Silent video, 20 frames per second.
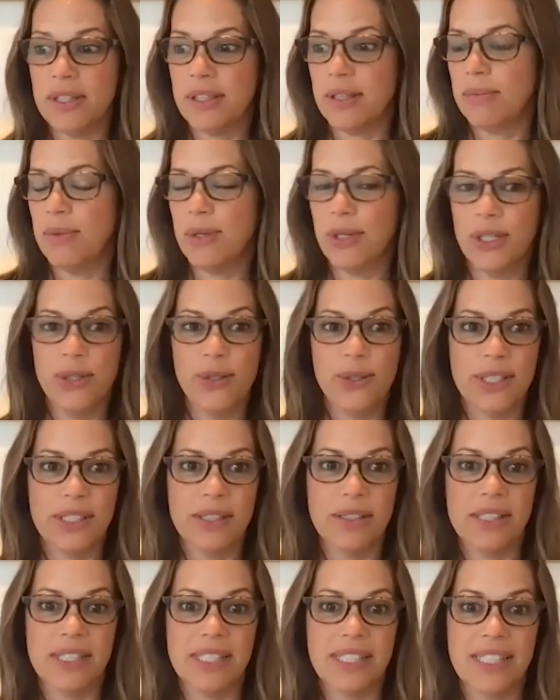the more you
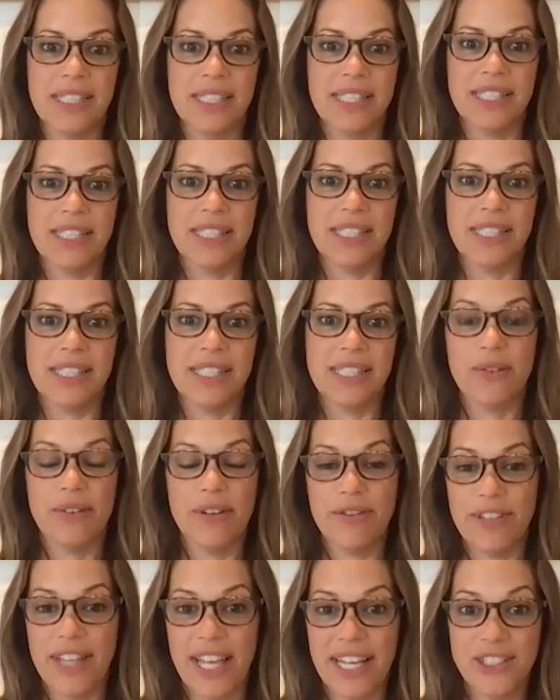can see your
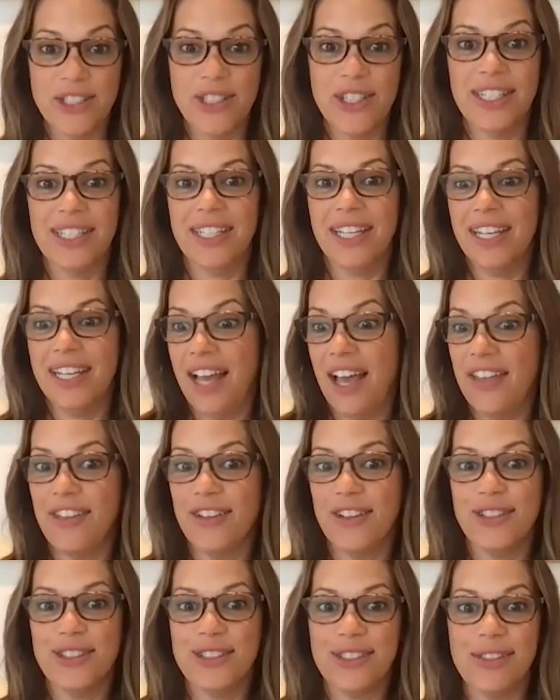reflection in
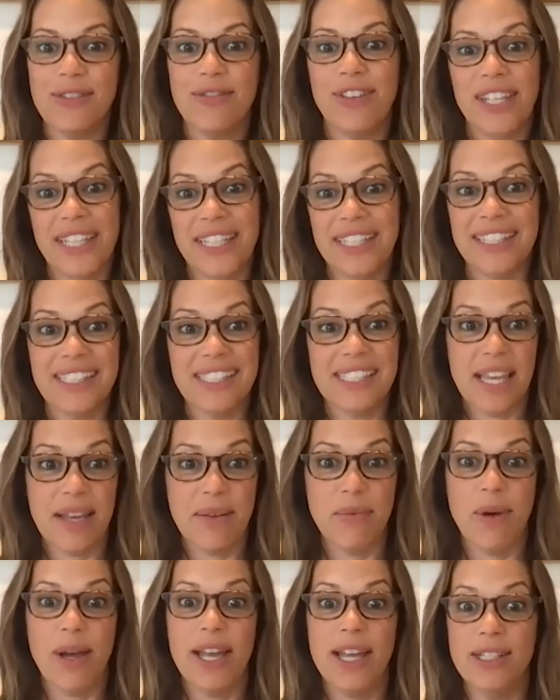others feeling the same way,